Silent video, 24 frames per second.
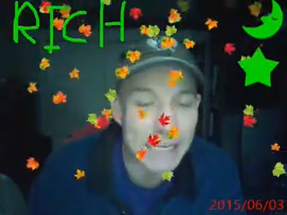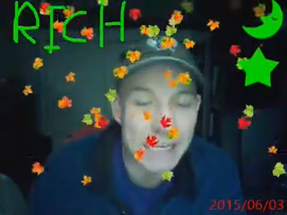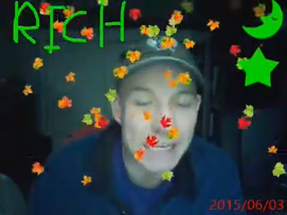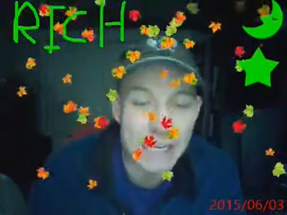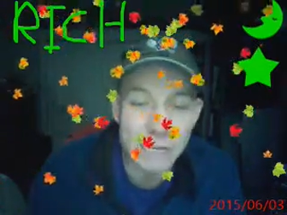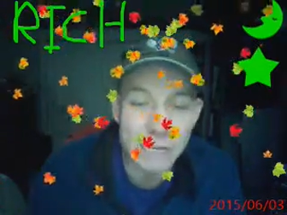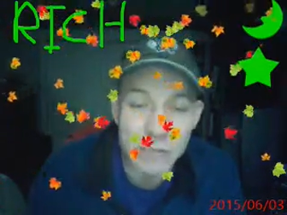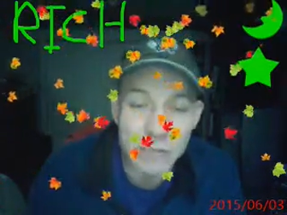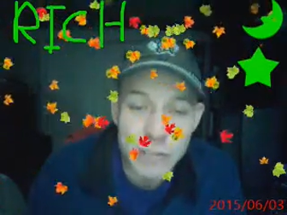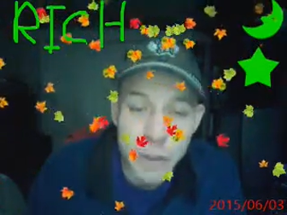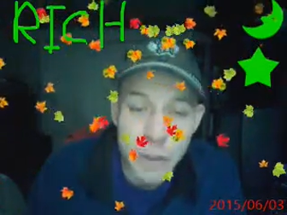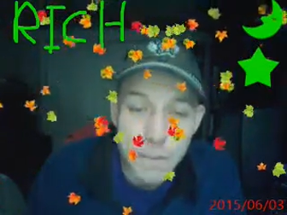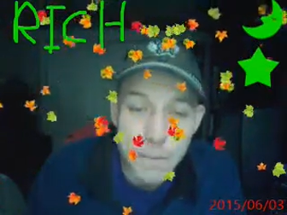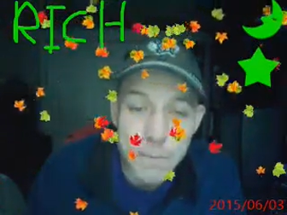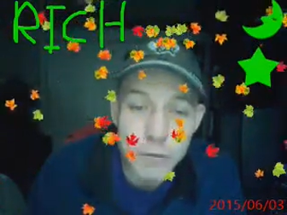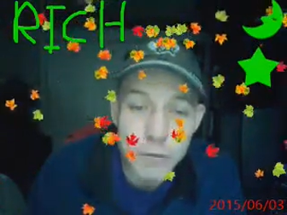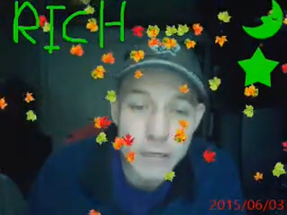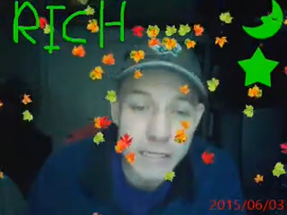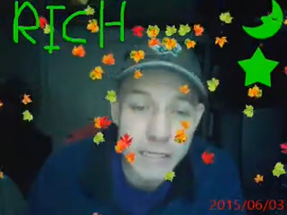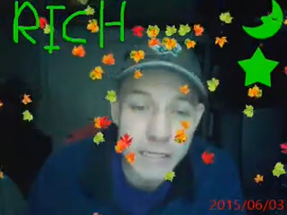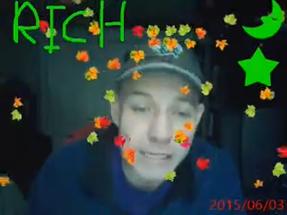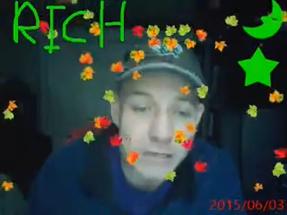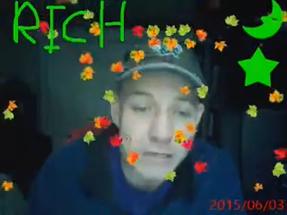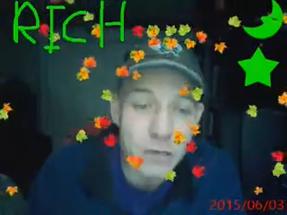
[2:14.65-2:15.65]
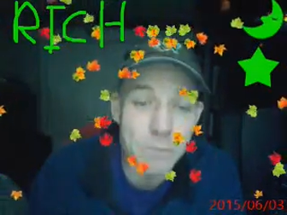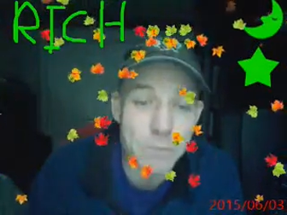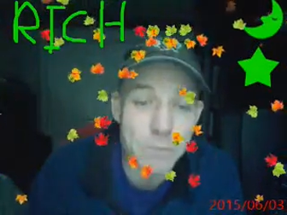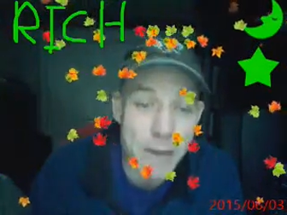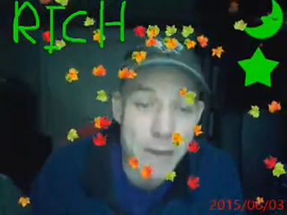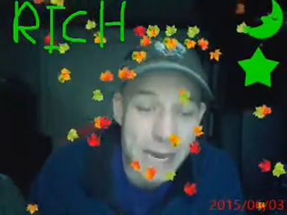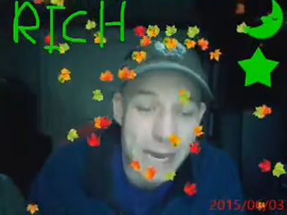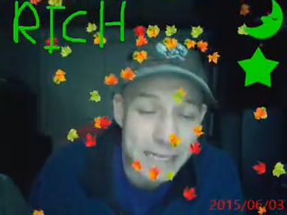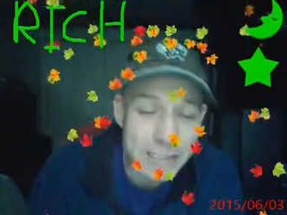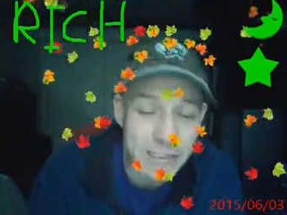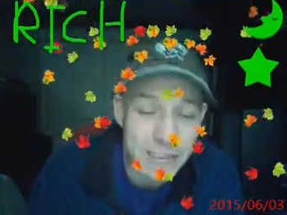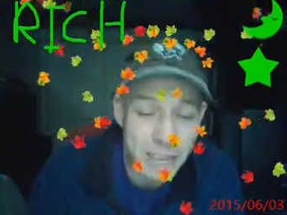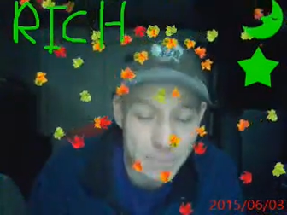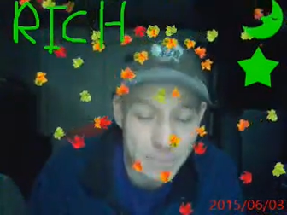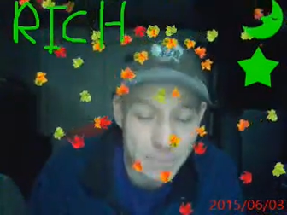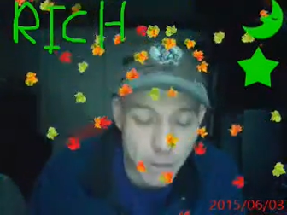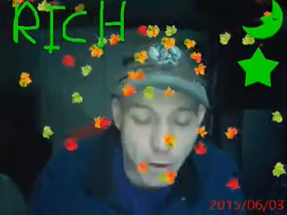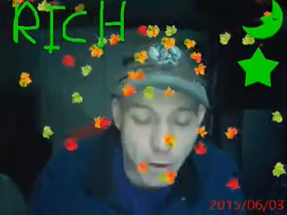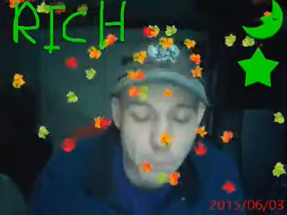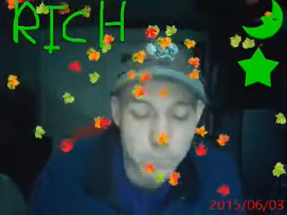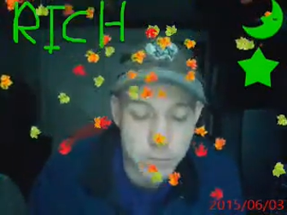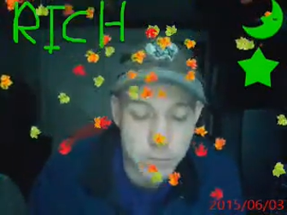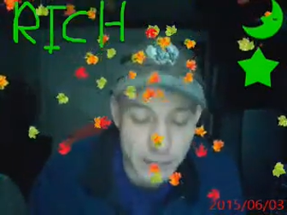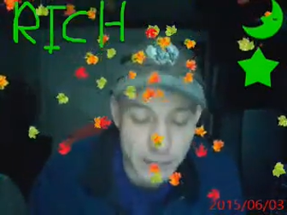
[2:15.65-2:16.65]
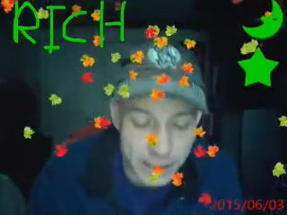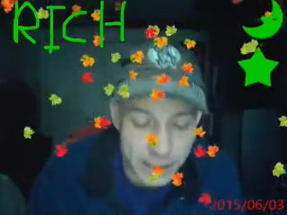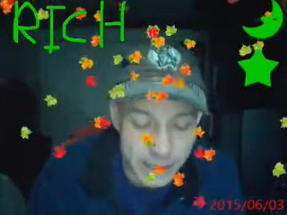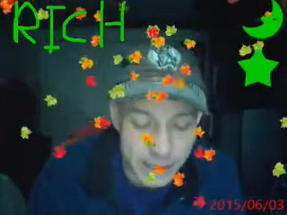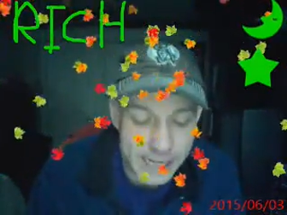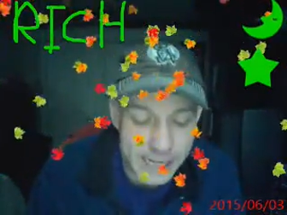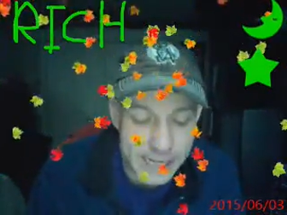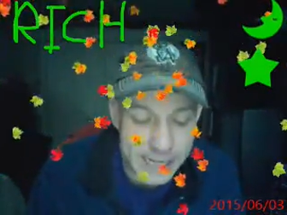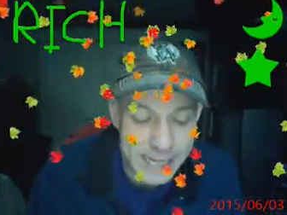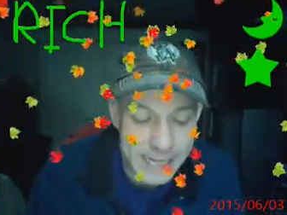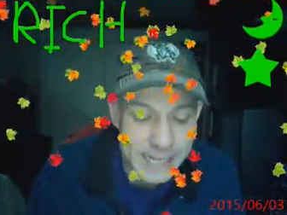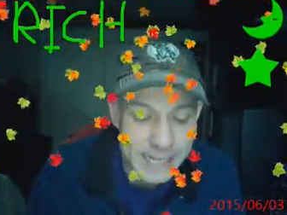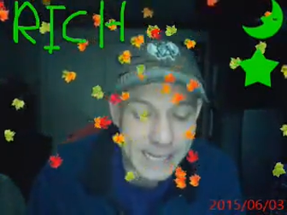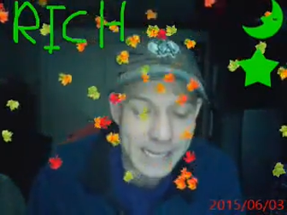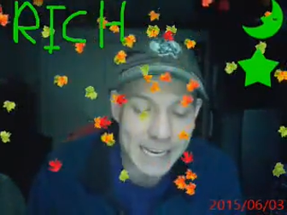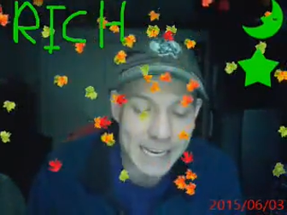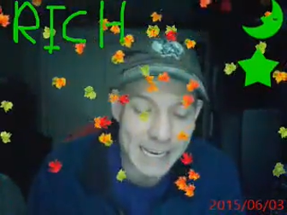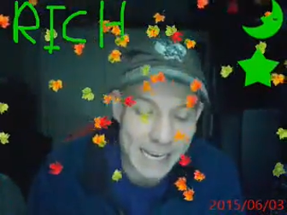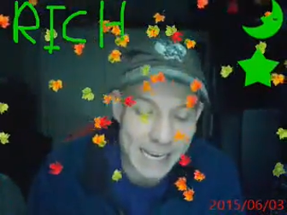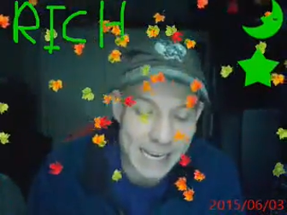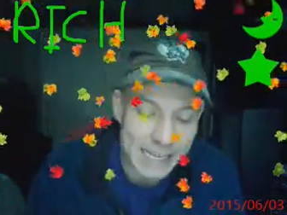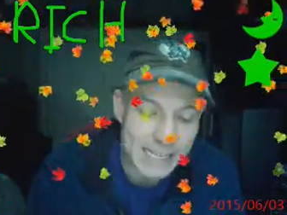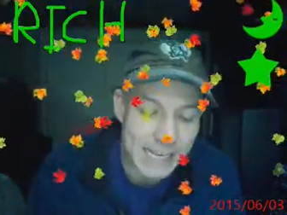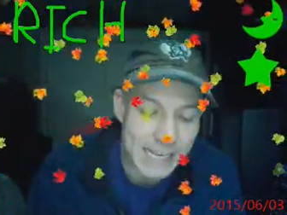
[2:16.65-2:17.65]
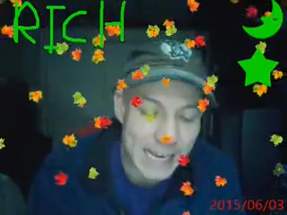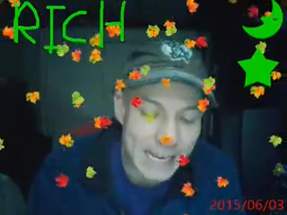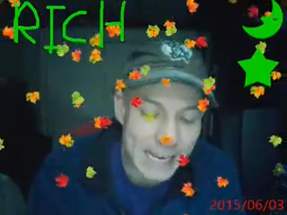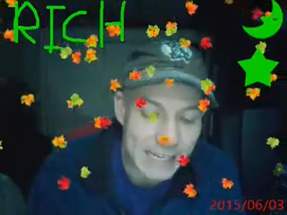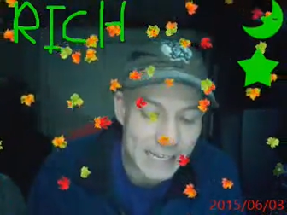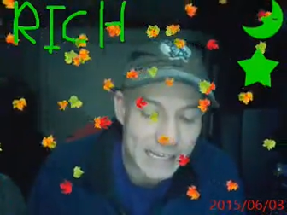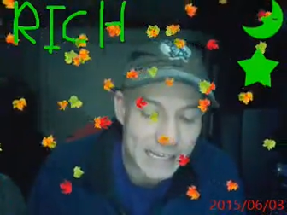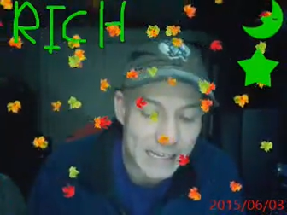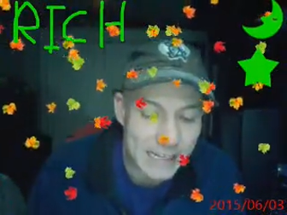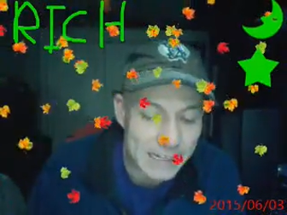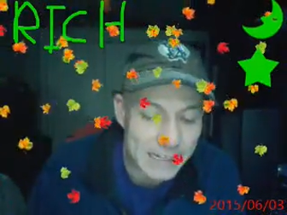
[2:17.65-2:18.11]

He was a pretty good basketball player and then